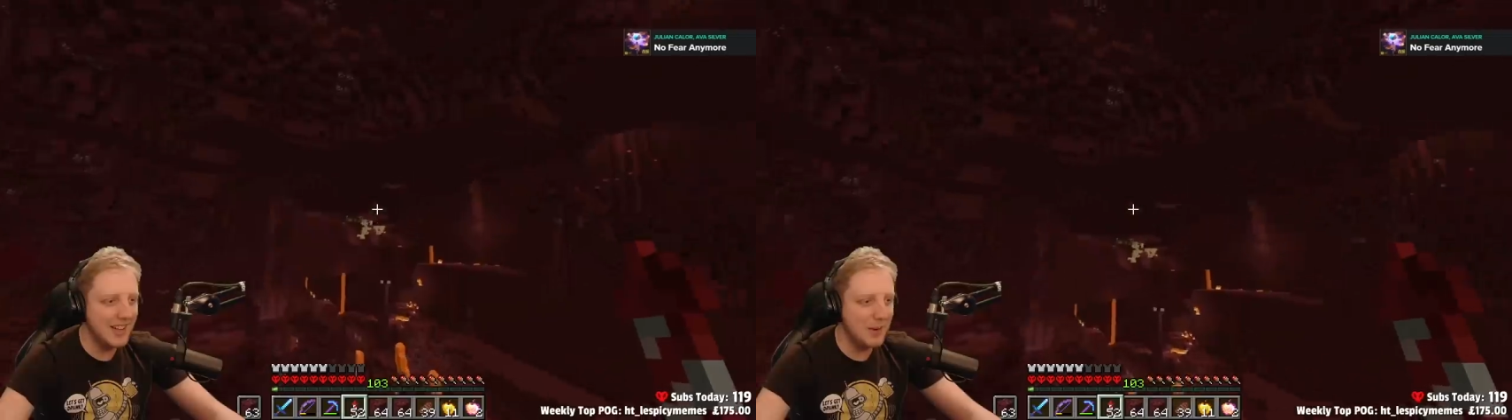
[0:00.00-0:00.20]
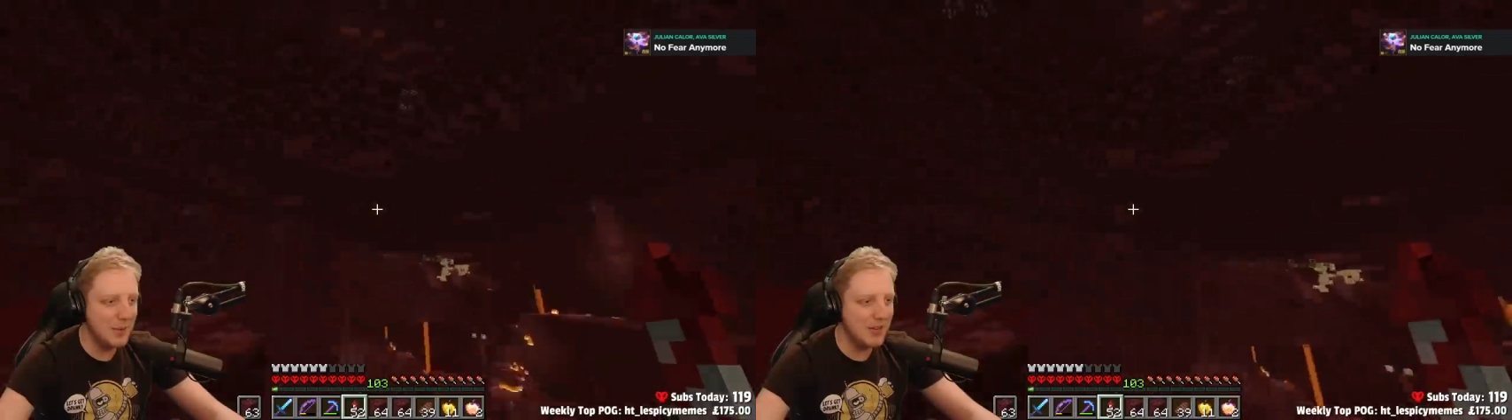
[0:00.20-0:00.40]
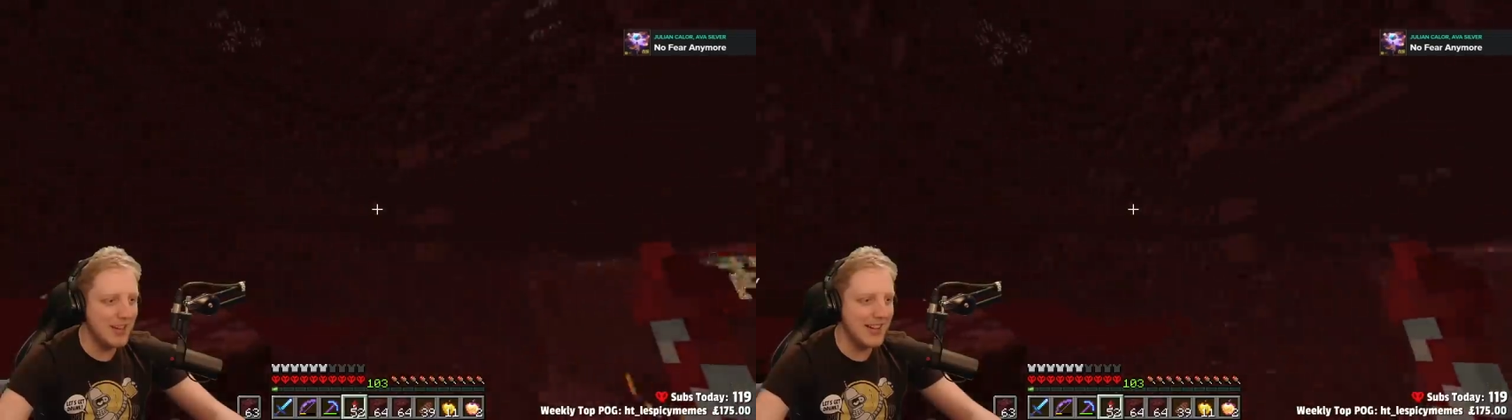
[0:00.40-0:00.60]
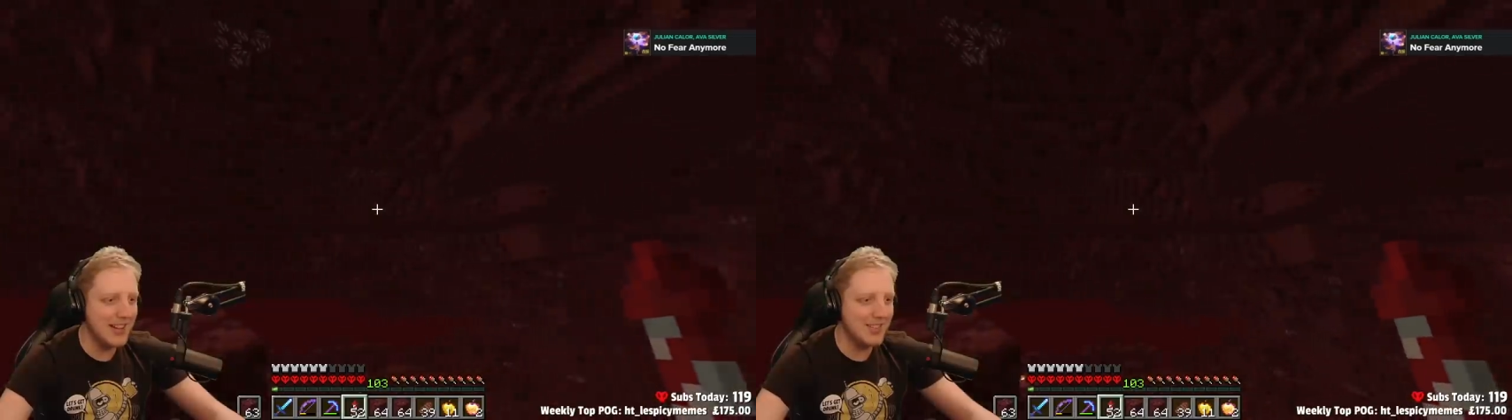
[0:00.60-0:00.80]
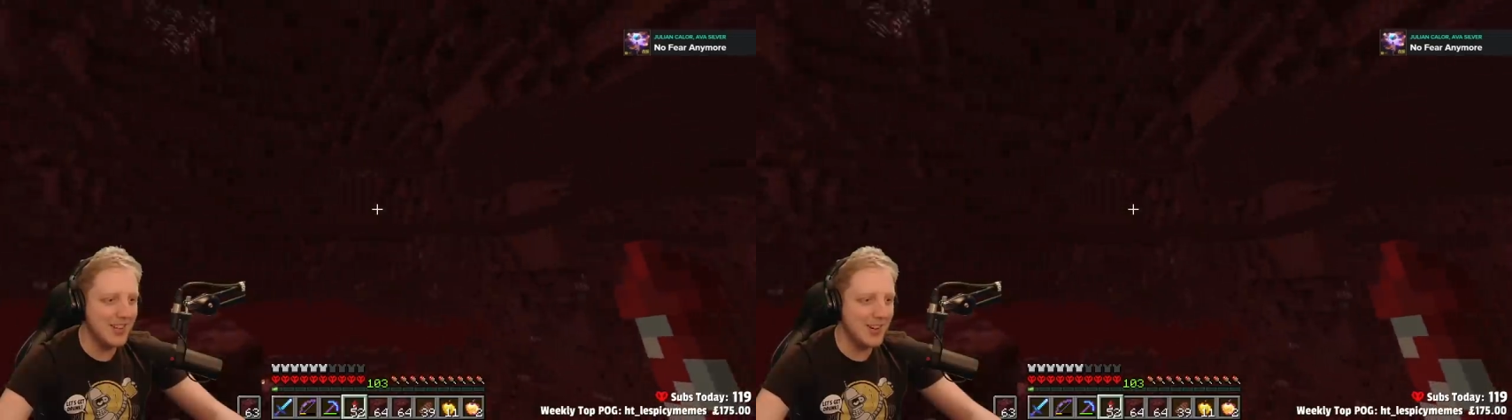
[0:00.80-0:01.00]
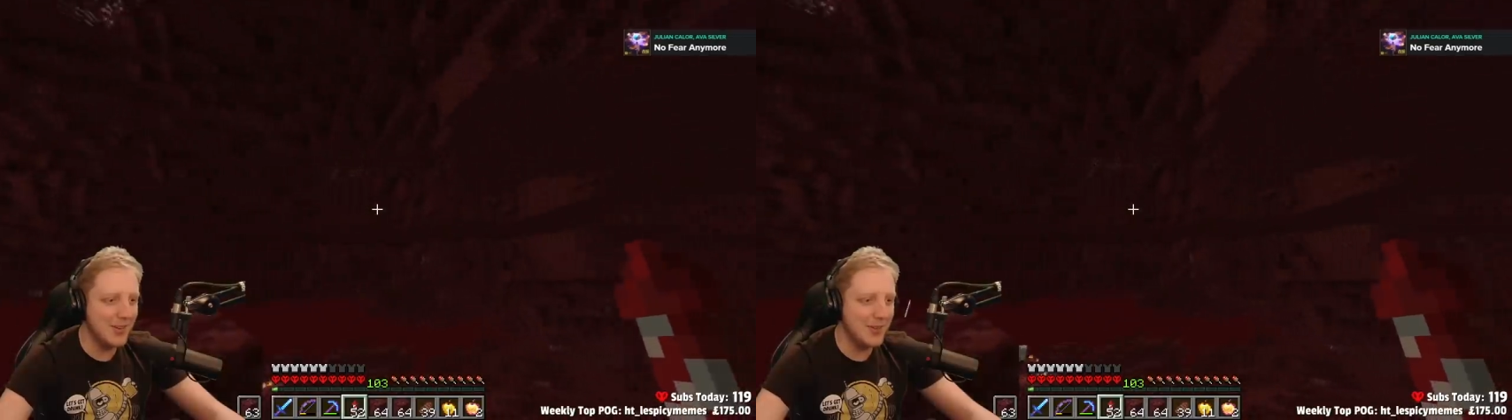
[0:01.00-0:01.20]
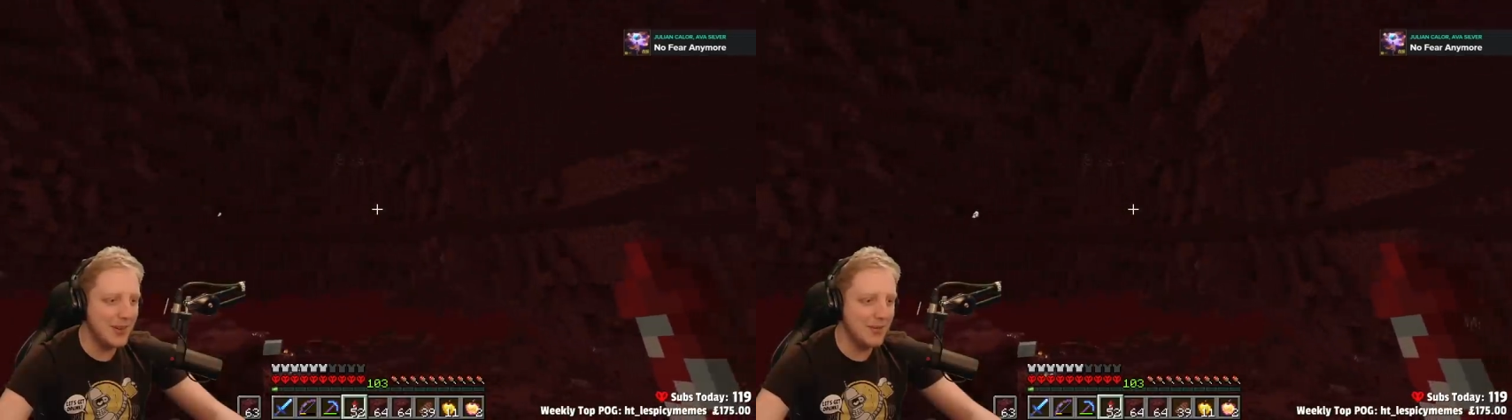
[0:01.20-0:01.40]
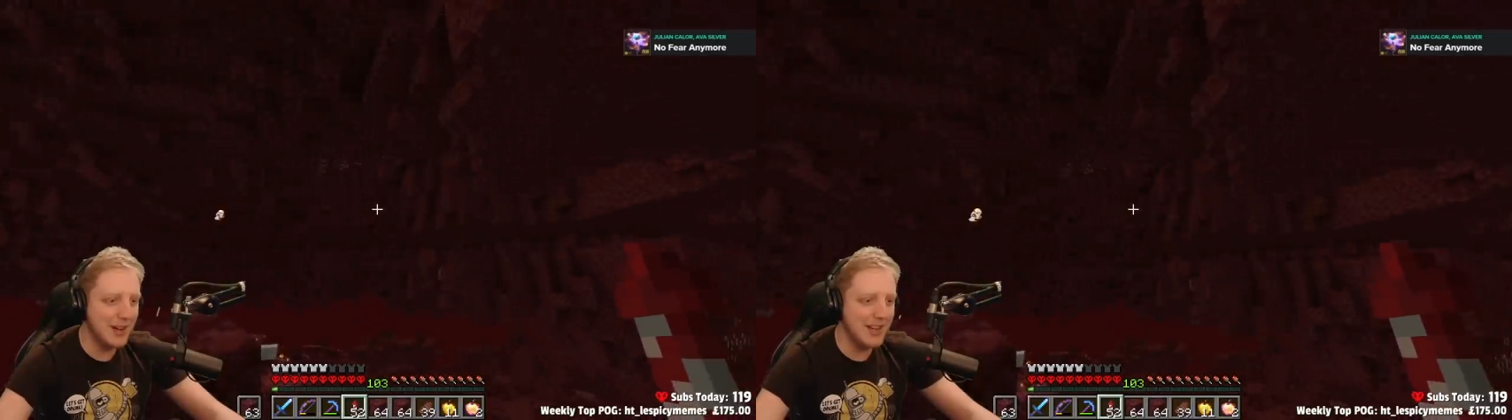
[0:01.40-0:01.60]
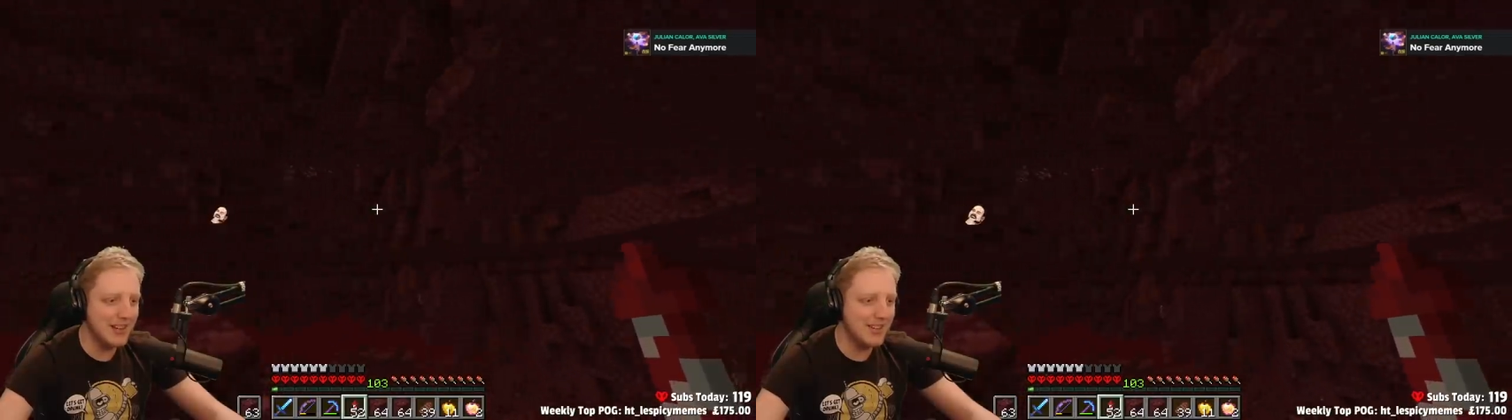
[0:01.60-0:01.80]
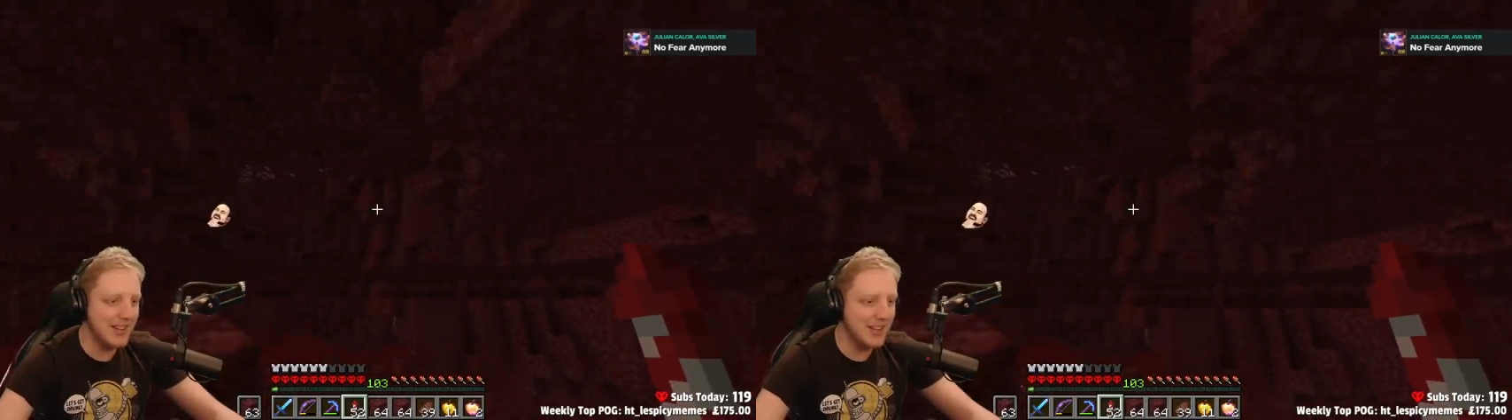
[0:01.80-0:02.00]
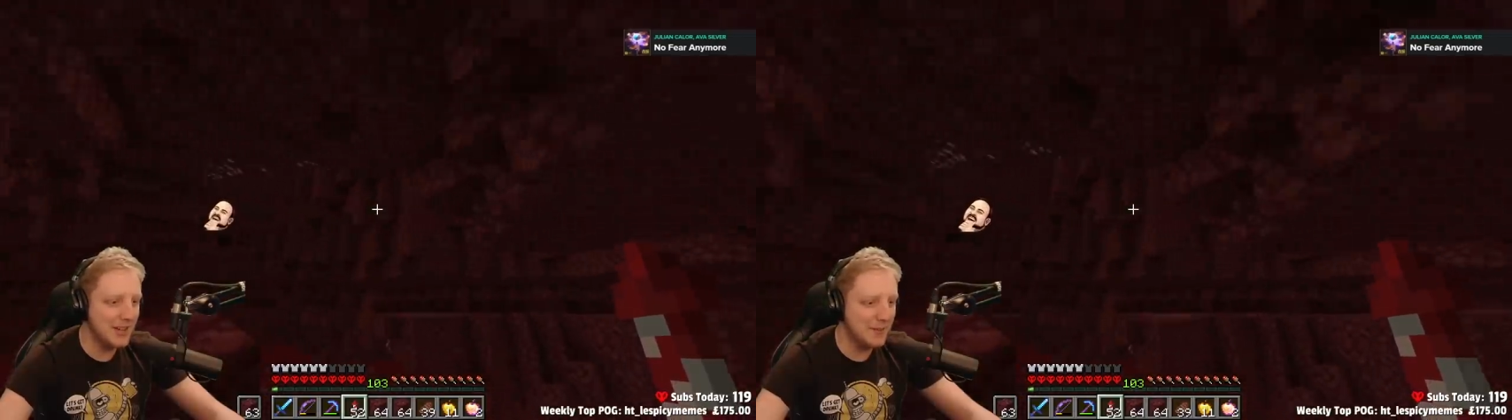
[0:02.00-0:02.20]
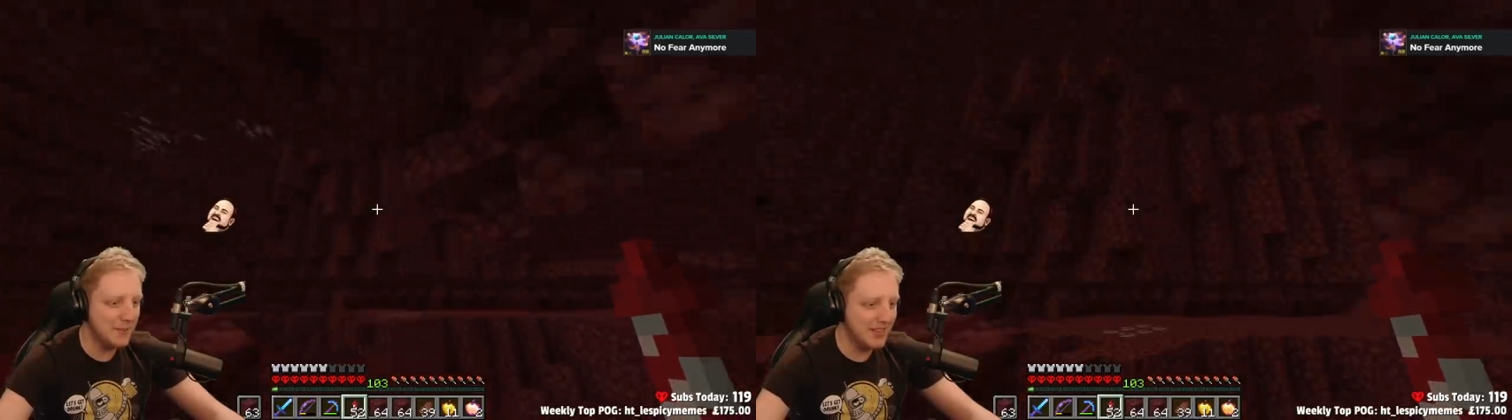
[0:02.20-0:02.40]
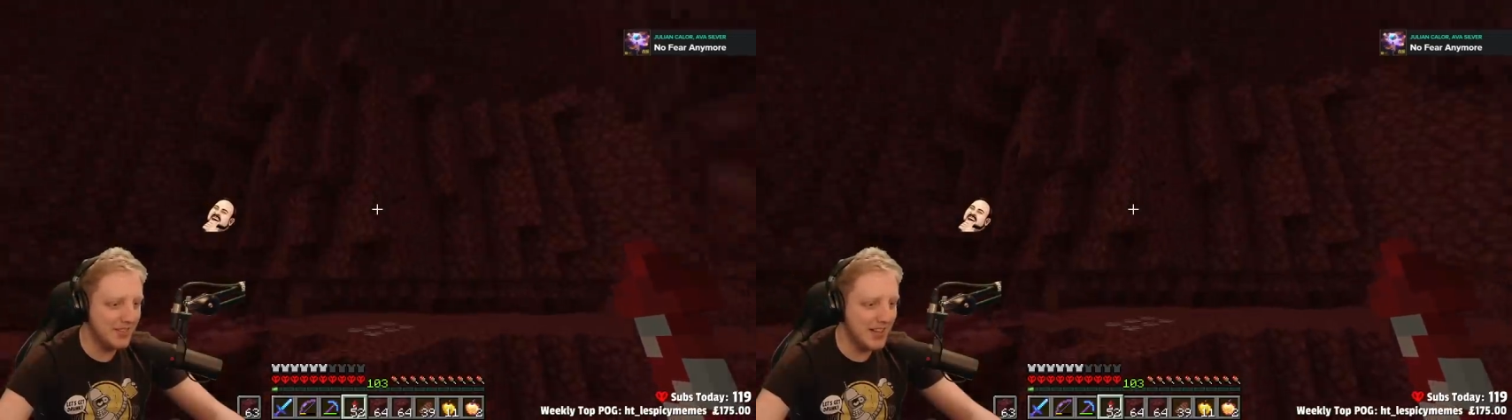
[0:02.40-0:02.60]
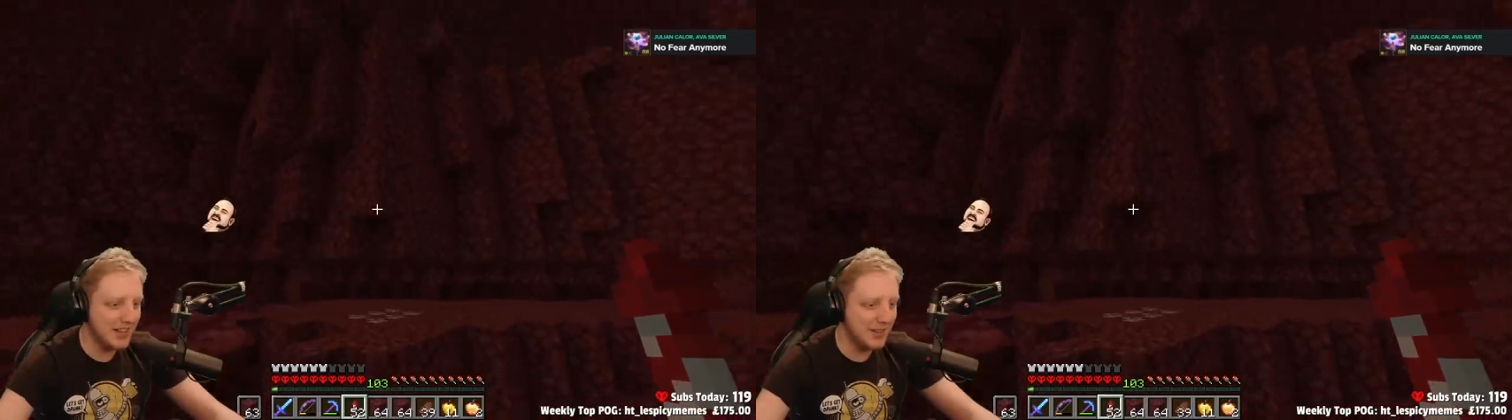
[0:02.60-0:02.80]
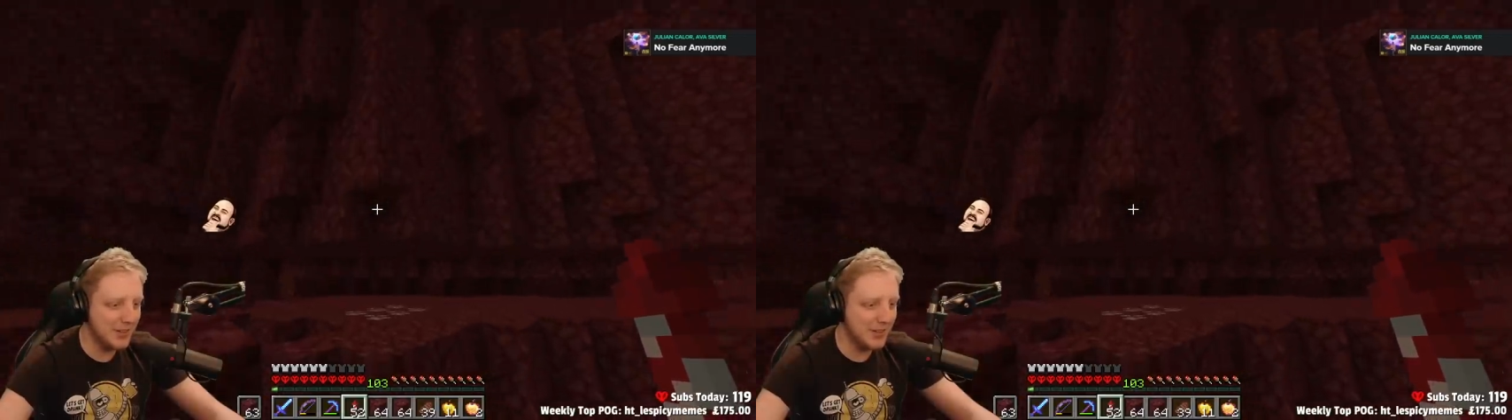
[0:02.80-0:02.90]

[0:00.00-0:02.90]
And we realized, oh, we invited Techno.